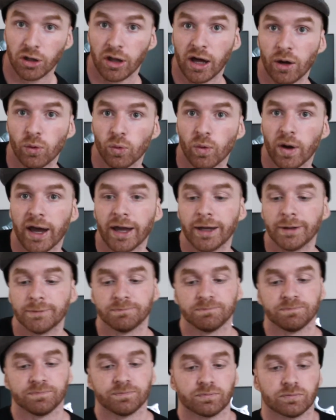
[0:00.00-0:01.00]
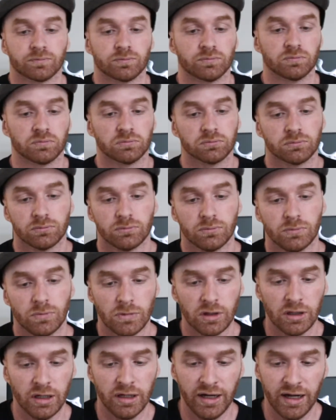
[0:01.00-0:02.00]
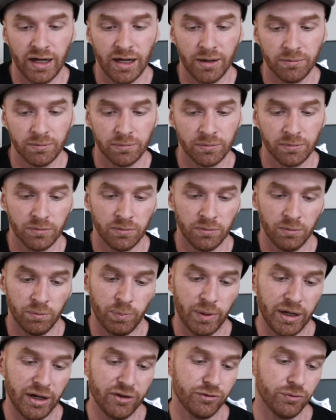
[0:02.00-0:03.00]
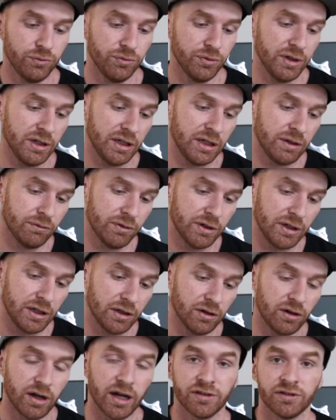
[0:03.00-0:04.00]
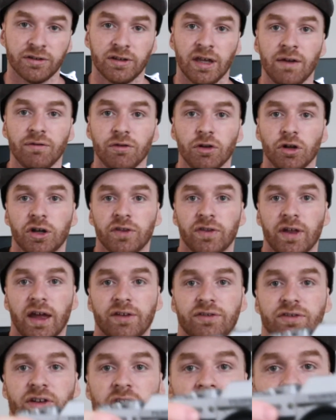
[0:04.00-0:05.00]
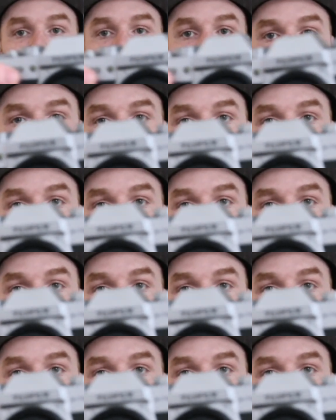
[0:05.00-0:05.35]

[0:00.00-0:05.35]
lightweight, um, but it's really, really nice. Have a look at that sucker up